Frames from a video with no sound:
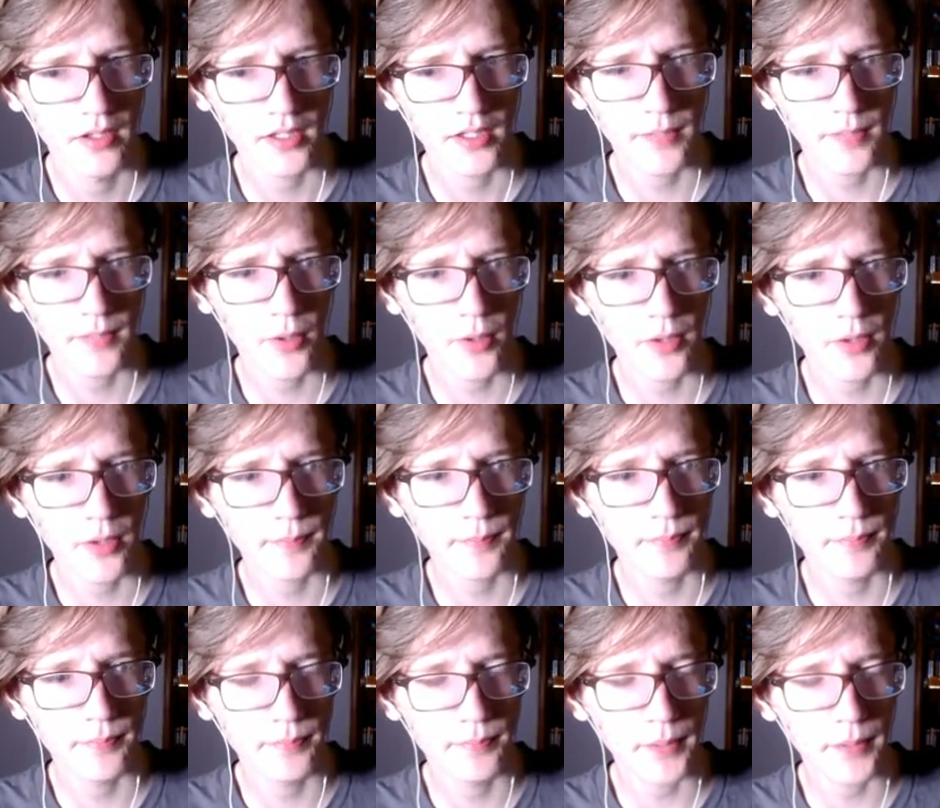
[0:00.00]
Come on,
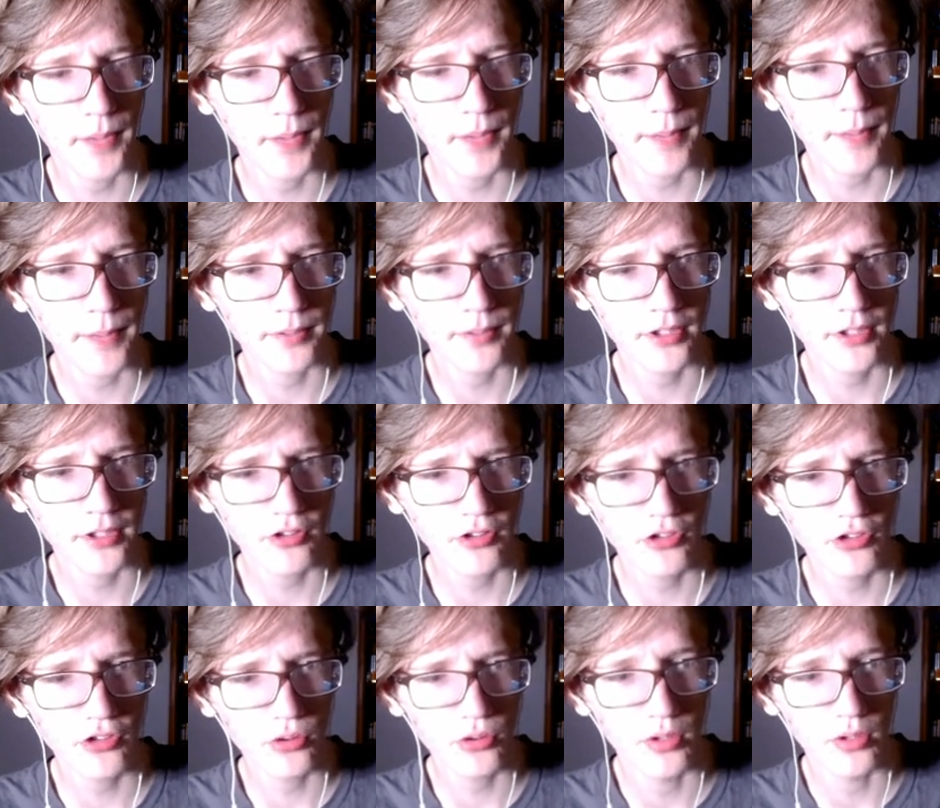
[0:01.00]
Big Papa, listen
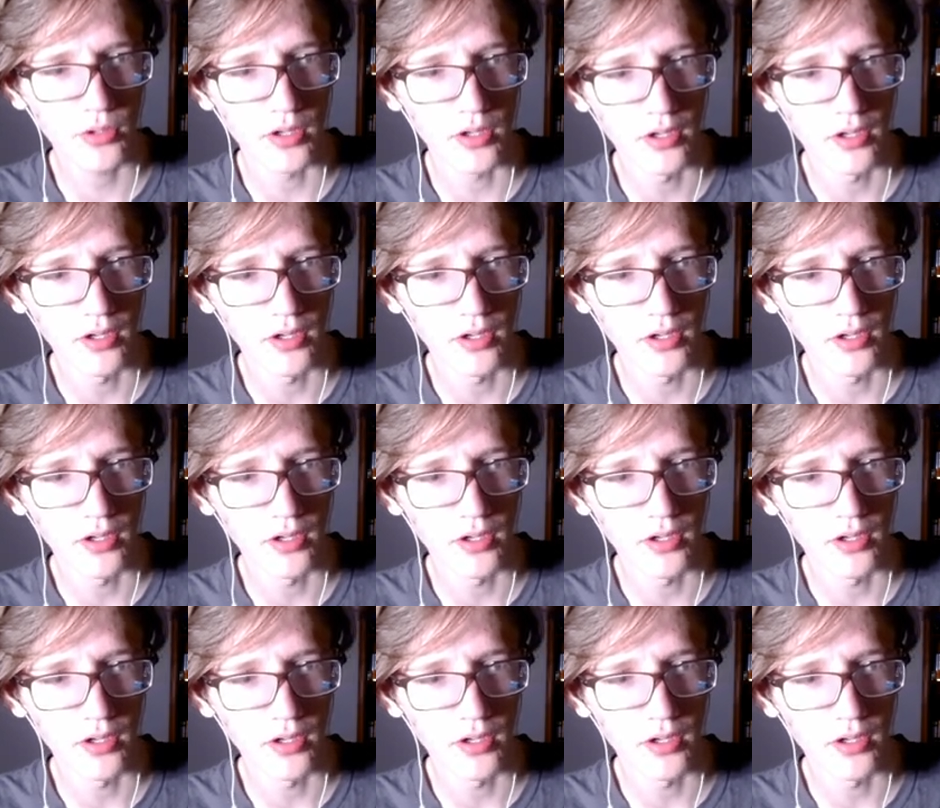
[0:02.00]
to her.